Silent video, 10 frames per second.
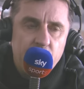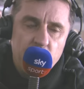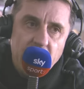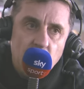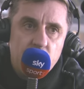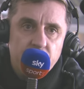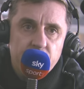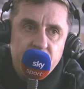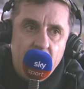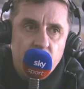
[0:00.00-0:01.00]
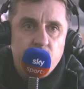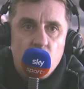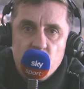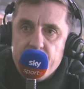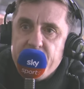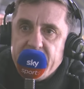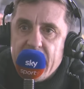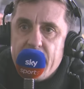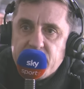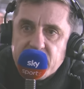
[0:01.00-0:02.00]
but when I look at them now, the more in big
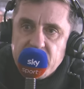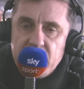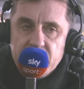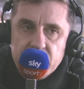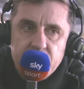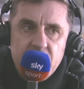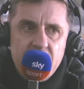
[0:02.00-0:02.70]
games I see them,